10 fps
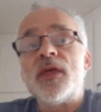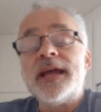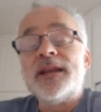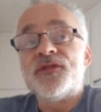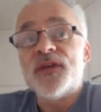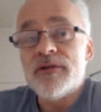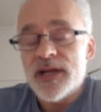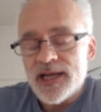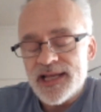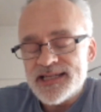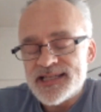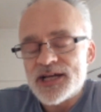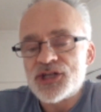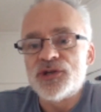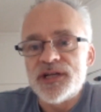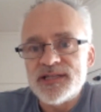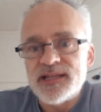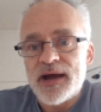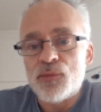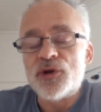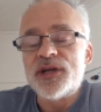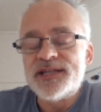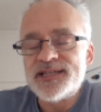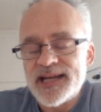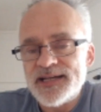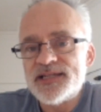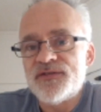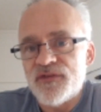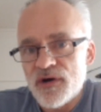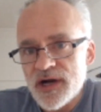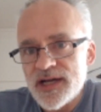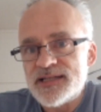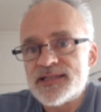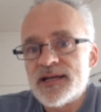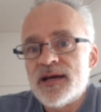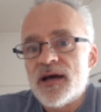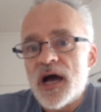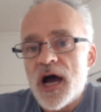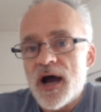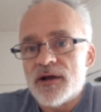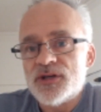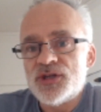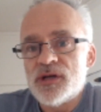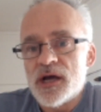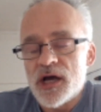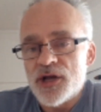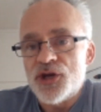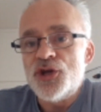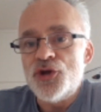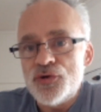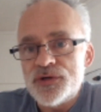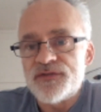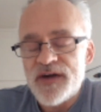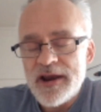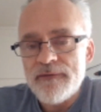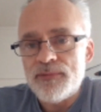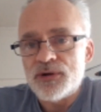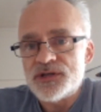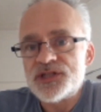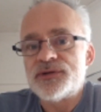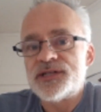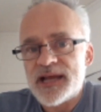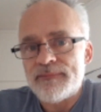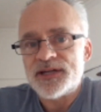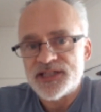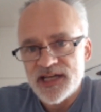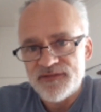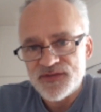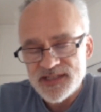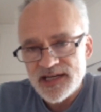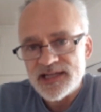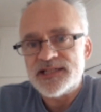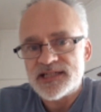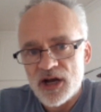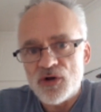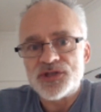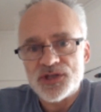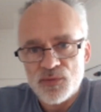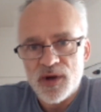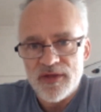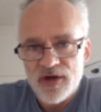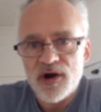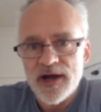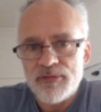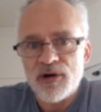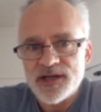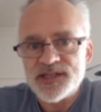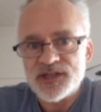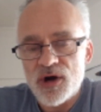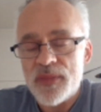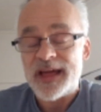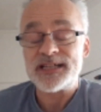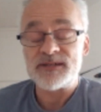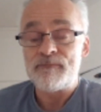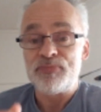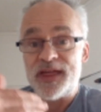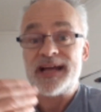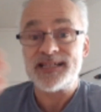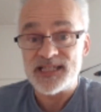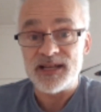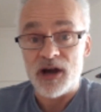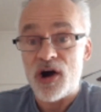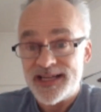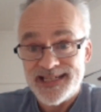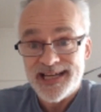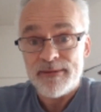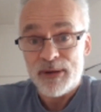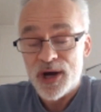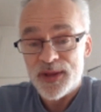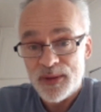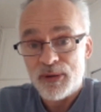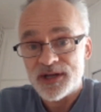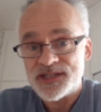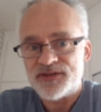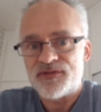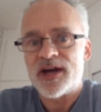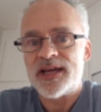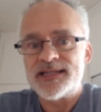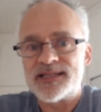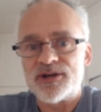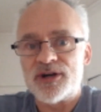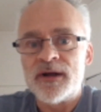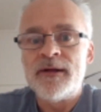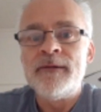in theory at least, that would incentivize new developers to establish their facilities closer to where the higher prices are. And that's the idea behind the policy, right? Is that